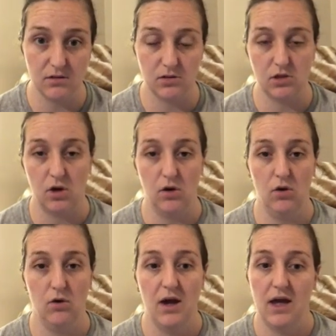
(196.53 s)

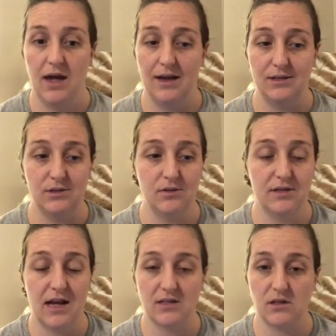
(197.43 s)
So as soon as
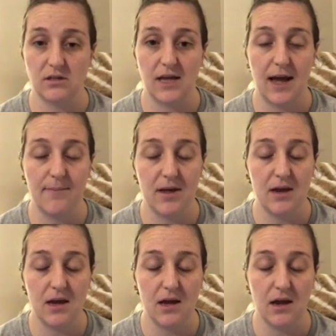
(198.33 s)
that starts
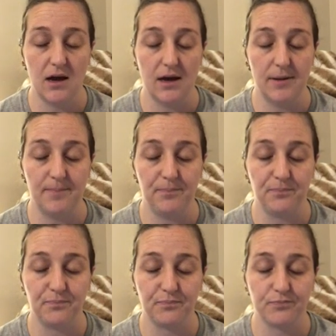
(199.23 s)
happening,
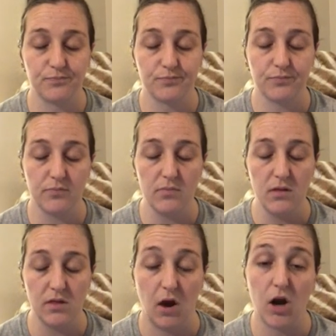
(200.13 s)

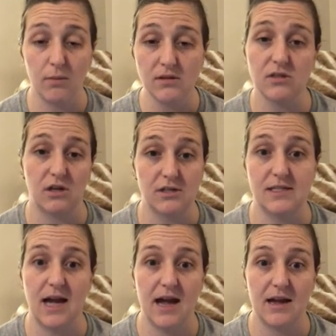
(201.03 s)
the heart muscle starts to
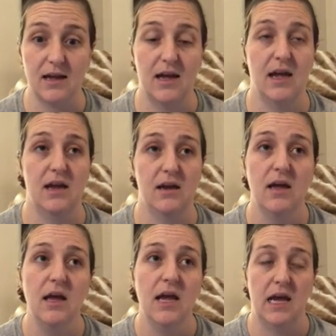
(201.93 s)
die, and
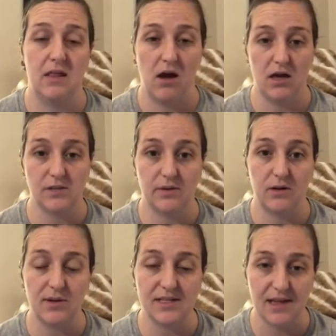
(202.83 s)
in the hospital
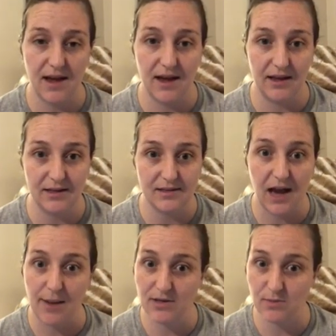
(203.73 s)
we say
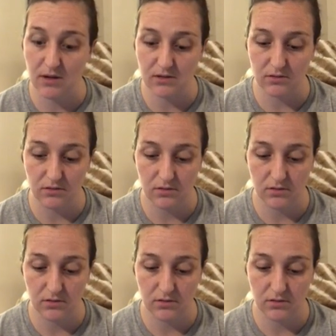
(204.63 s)
time is muscle.